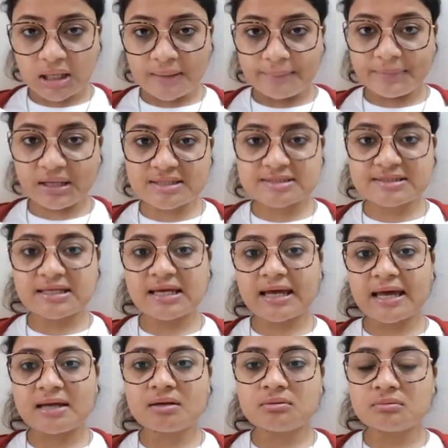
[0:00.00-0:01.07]
because they
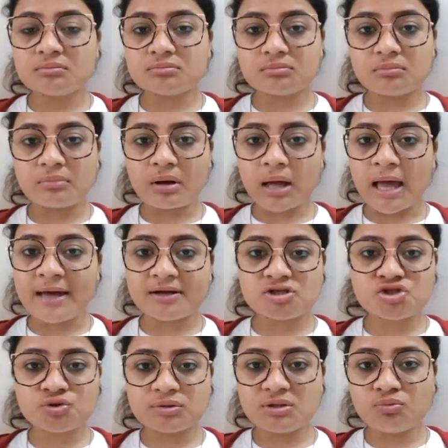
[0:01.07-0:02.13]
can
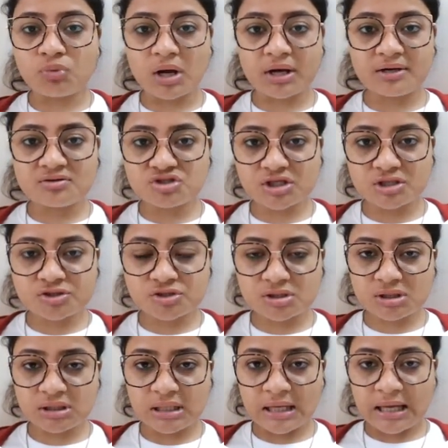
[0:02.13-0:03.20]
arrange only one
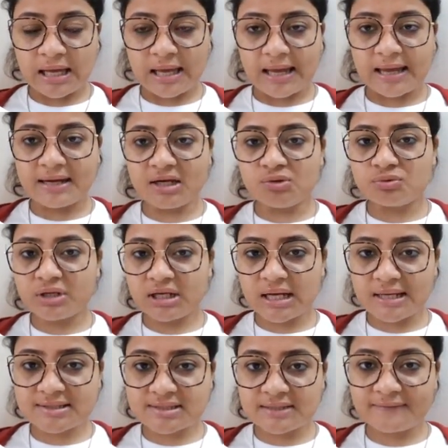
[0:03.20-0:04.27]
injection, and
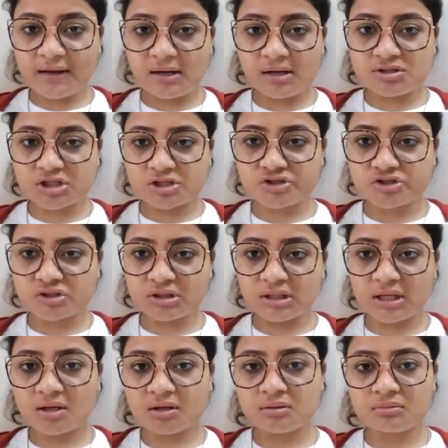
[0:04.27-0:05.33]
utilizing that injection
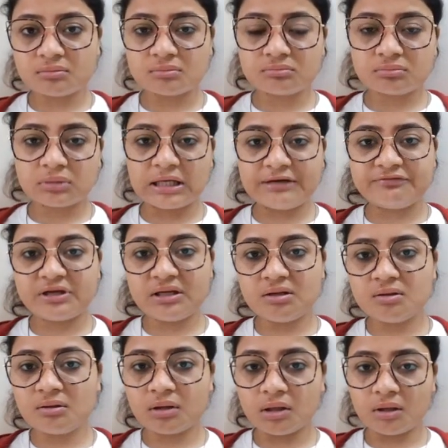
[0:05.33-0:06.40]
they are
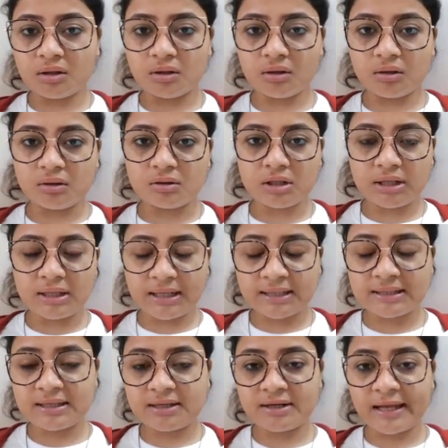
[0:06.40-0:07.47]
giving like
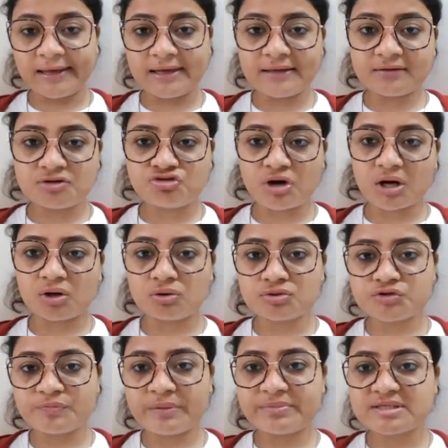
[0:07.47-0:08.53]
they are taking the drug
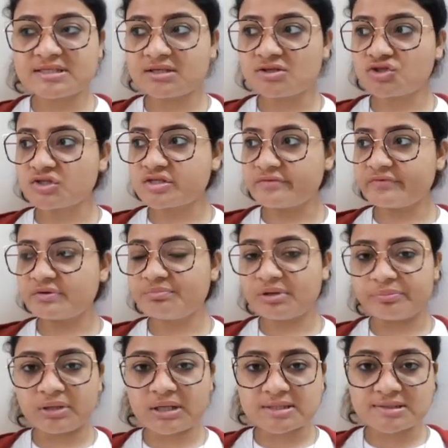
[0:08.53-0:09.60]
dose, maybe 6 or 7
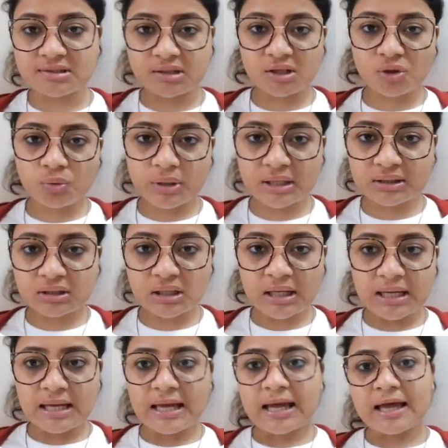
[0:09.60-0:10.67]
people are sitting together
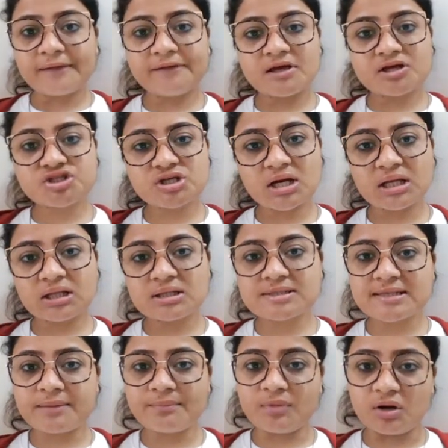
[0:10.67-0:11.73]
and they are sharing the
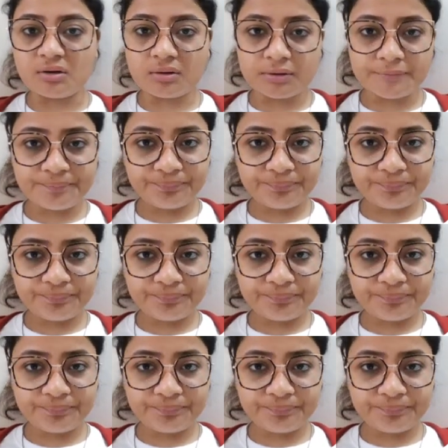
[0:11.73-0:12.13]
same needle.